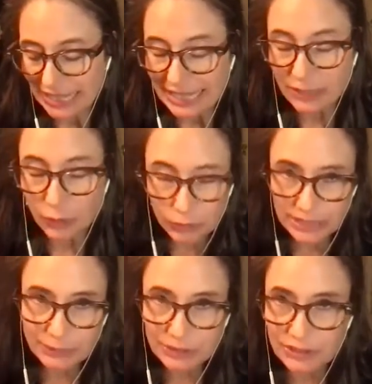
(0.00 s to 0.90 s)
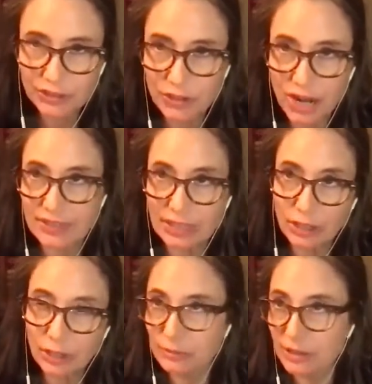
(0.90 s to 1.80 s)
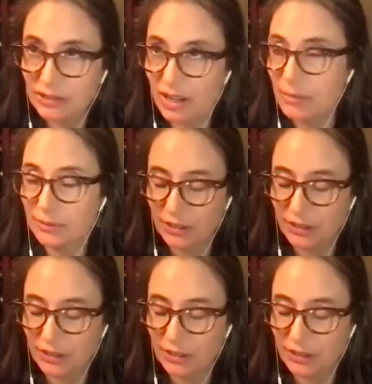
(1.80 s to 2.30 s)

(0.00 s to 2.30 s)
and only when she's driving home to the suburbs